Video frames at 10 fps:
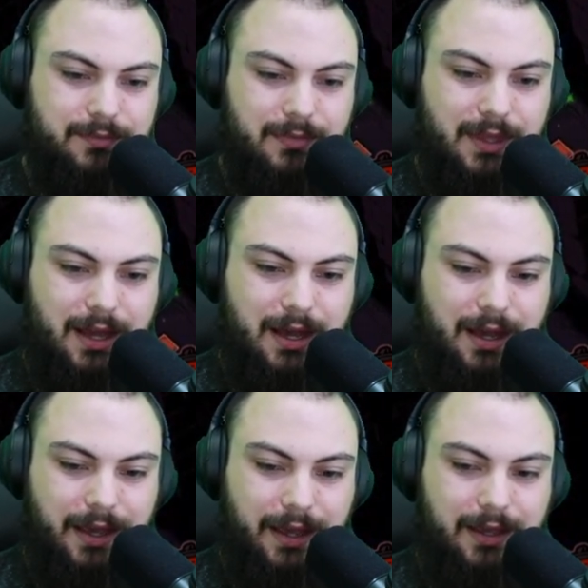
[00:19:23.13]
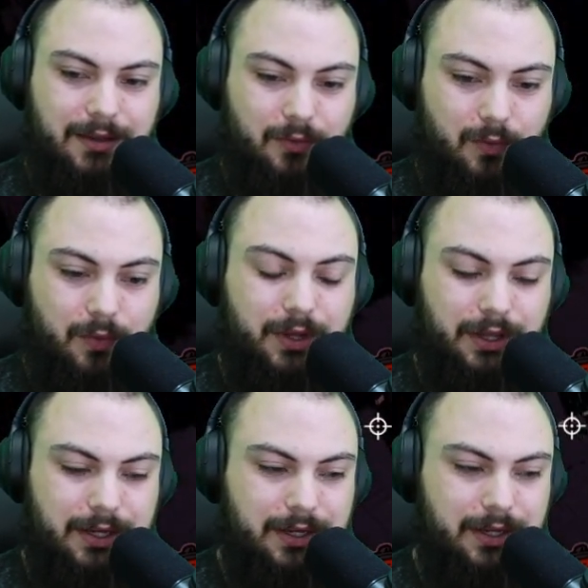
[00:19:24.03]
I really
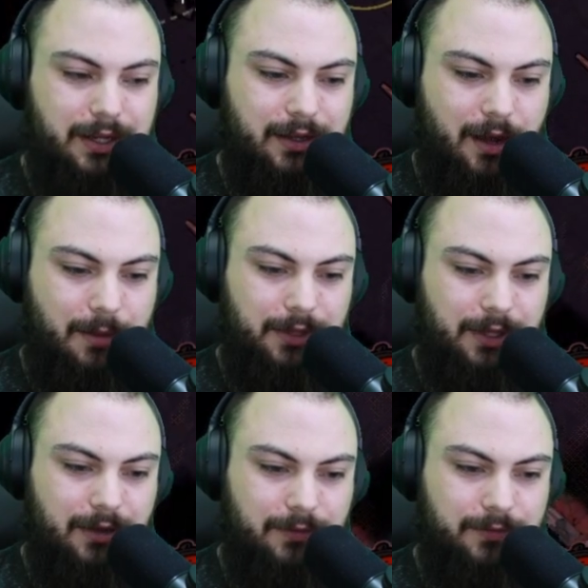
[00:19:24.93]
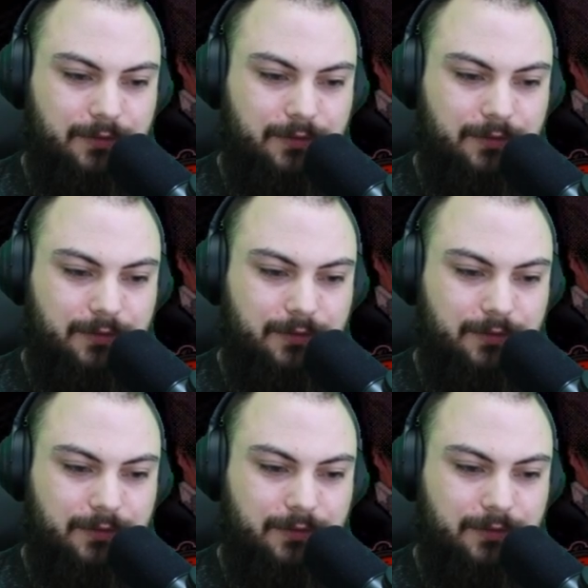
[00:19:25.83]
need to get a couple of